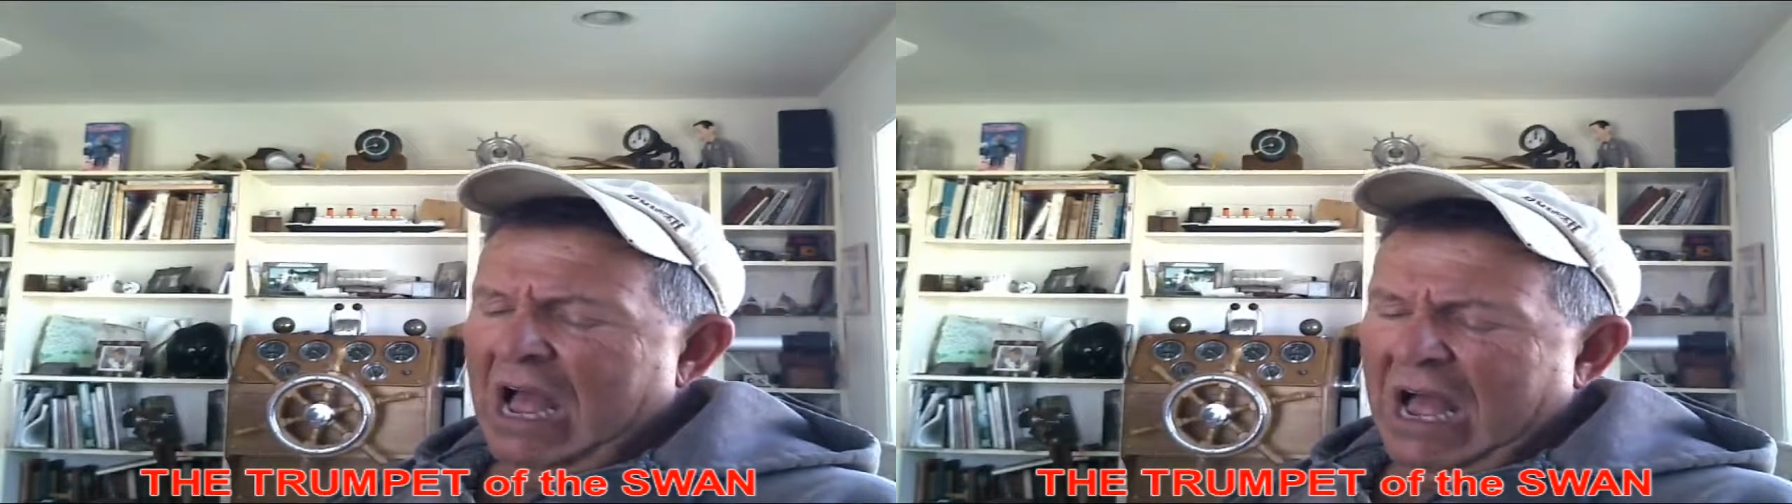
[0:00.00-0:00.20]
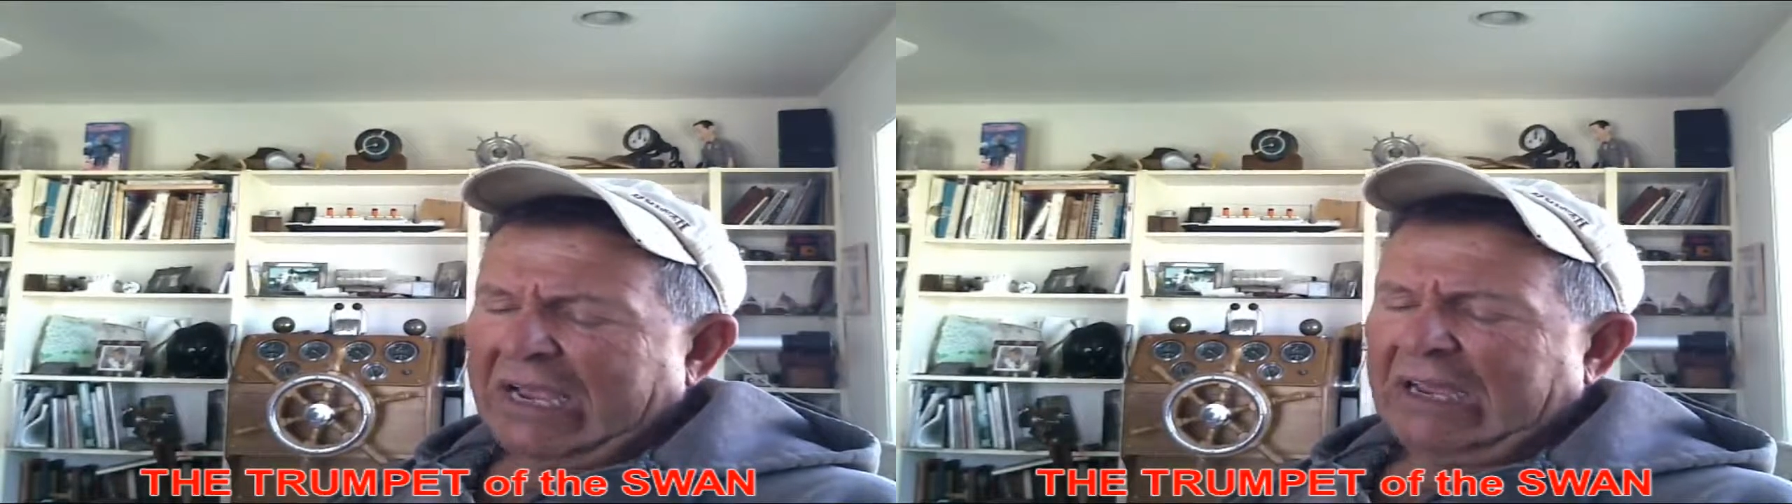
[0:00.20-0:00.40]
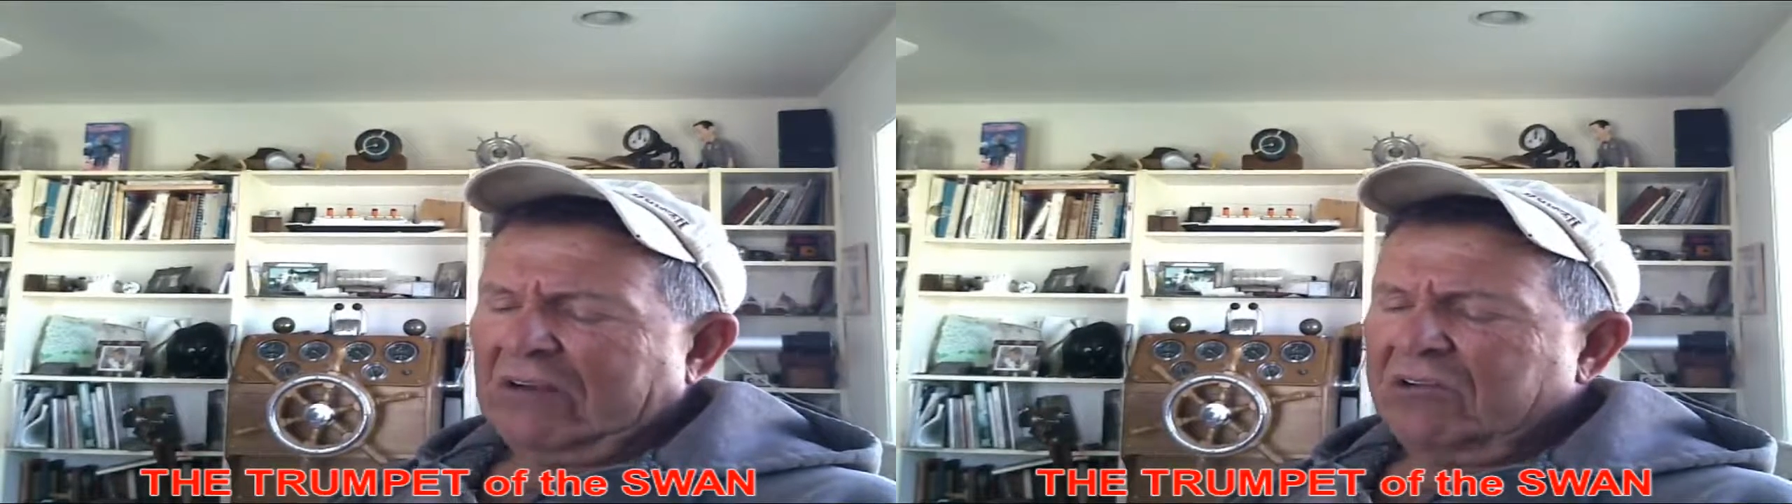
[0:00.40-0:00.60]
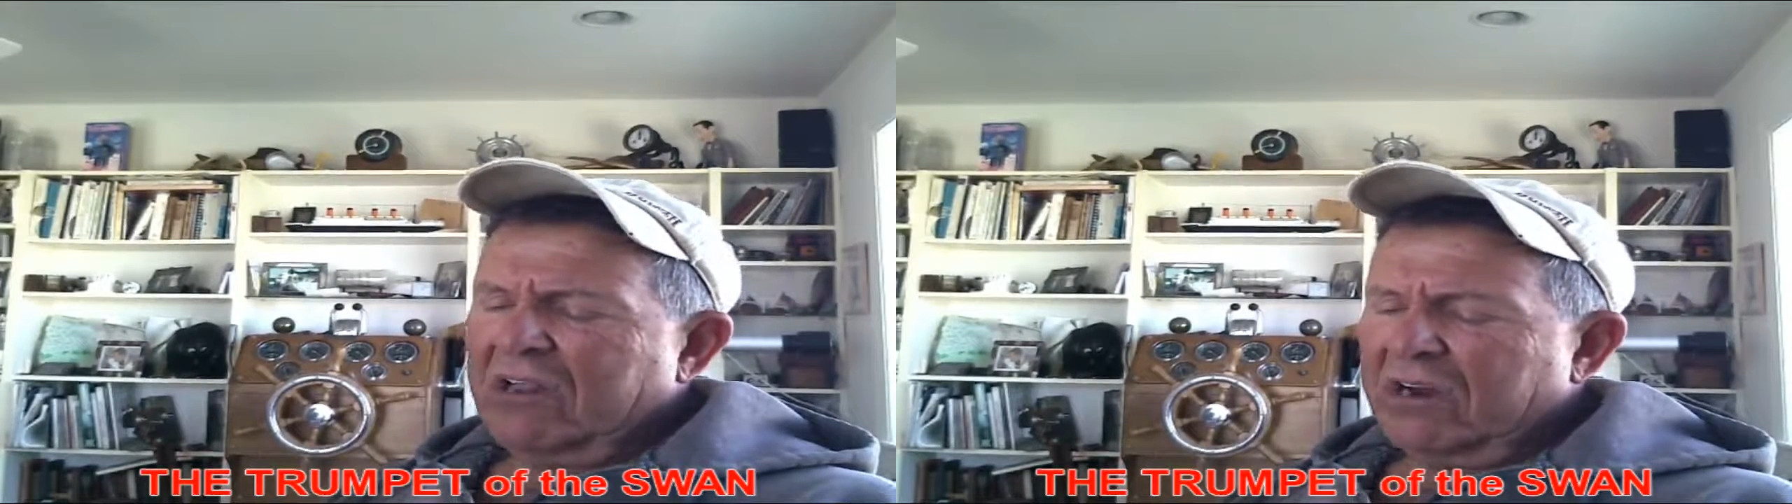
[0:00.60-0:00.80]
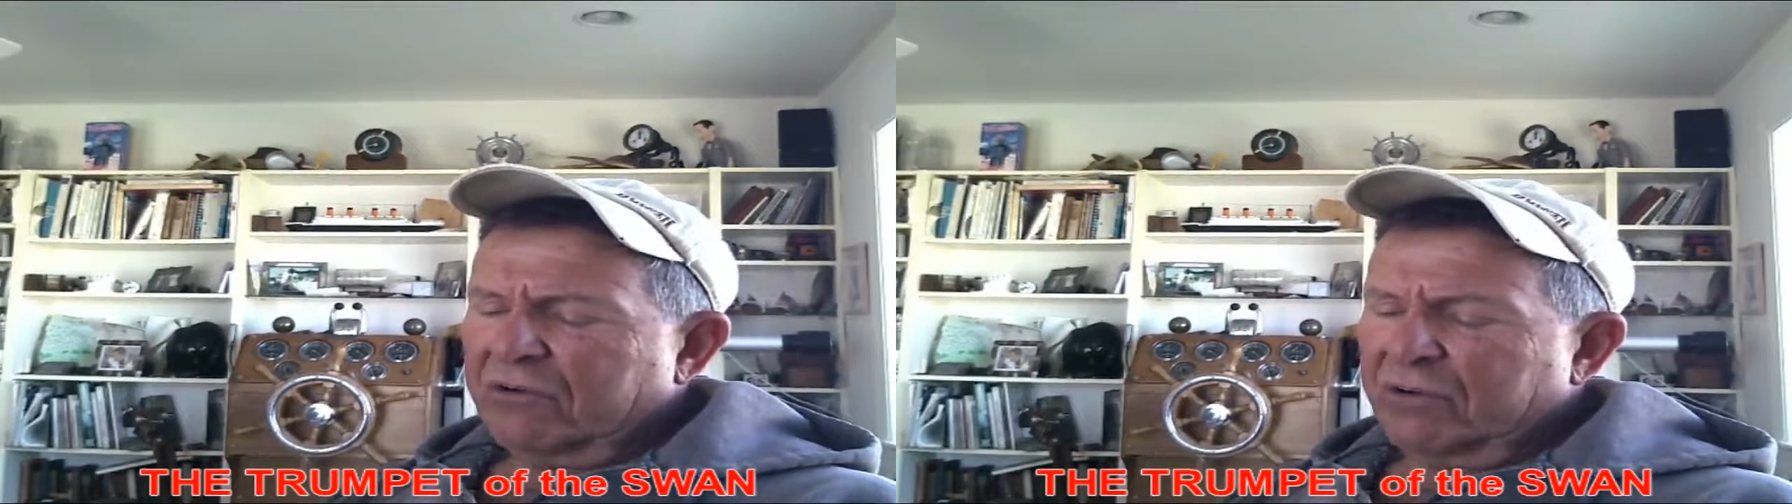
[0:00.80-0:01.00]
I can learn
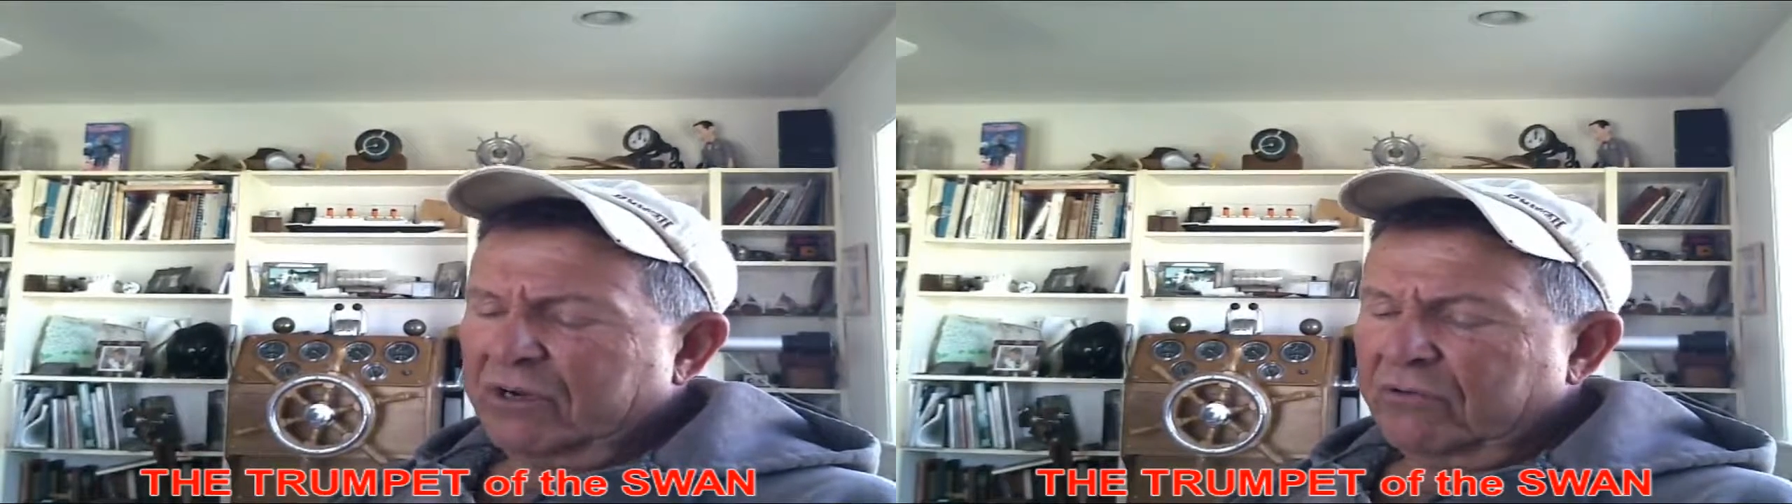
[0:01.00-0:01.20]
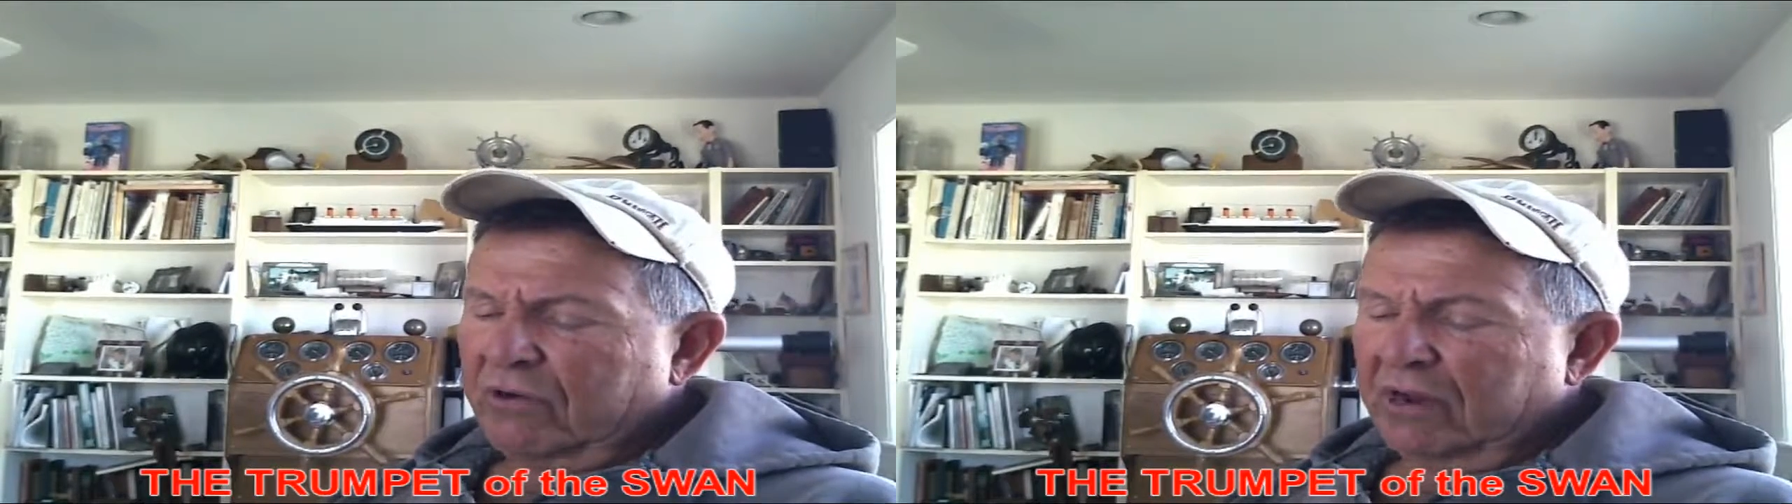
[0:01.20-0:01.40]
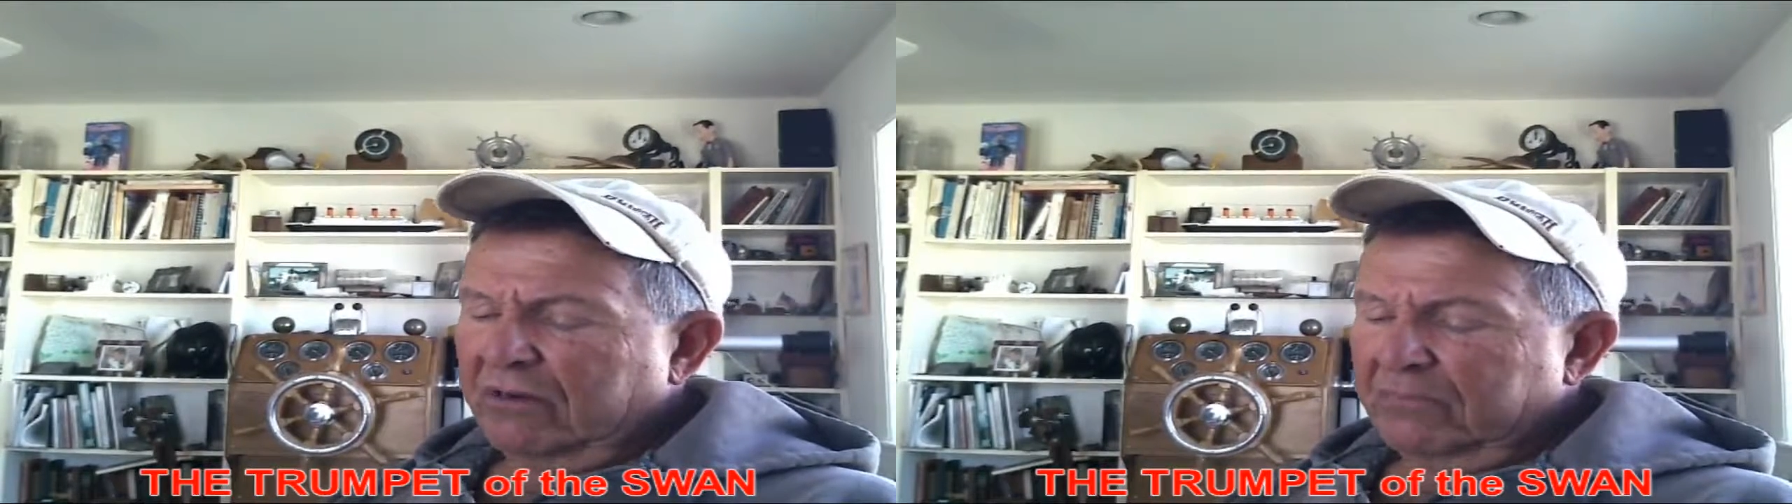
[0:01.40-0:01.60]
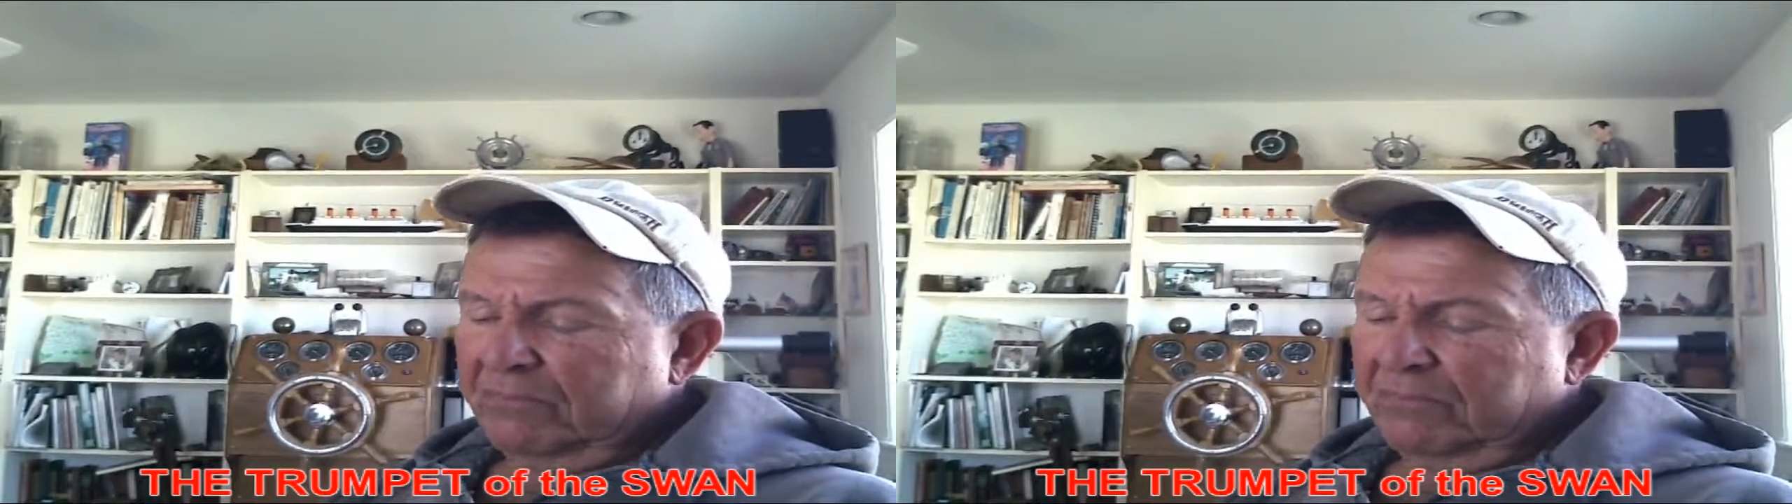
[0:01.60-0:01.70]
how to read and write.